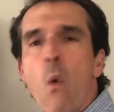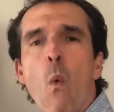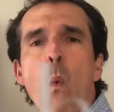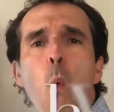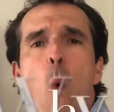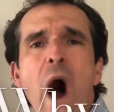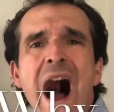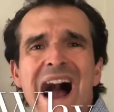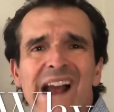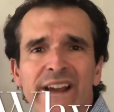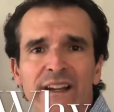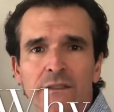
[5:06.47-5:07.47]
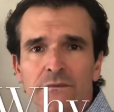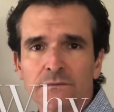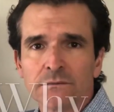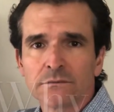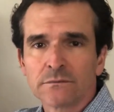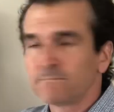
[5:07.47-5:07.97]
Why?
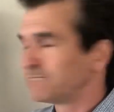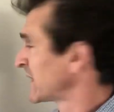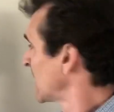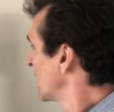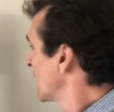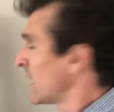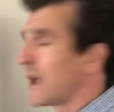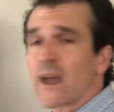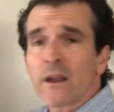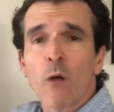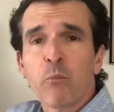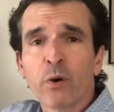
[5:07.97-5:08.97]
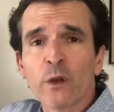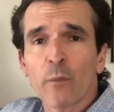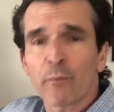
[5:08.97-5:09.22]
And I'll put up